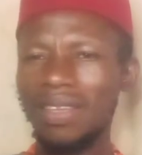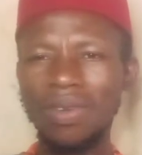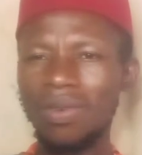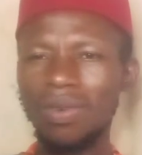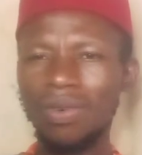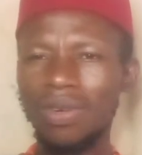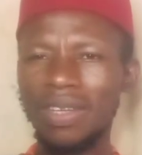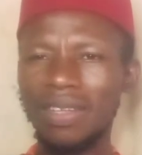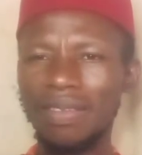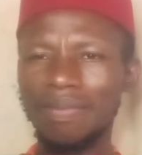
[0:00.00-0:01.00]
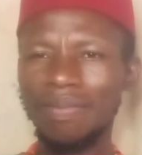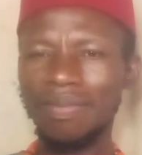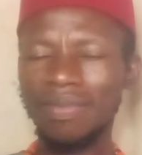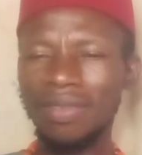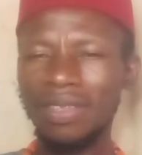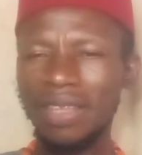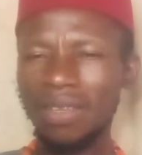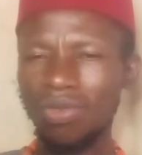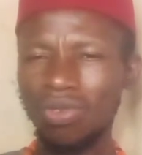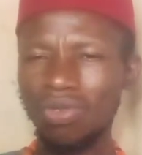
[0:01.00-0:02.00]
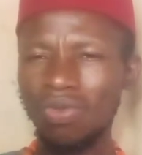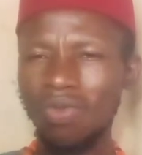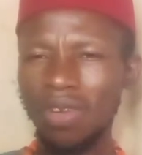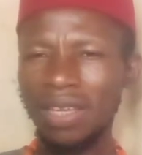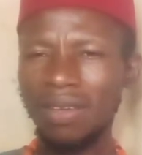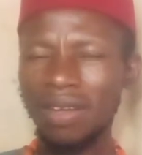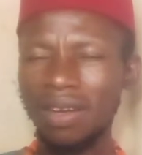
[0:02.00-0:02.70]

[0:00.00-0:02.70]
you're not growing. There's Ocho working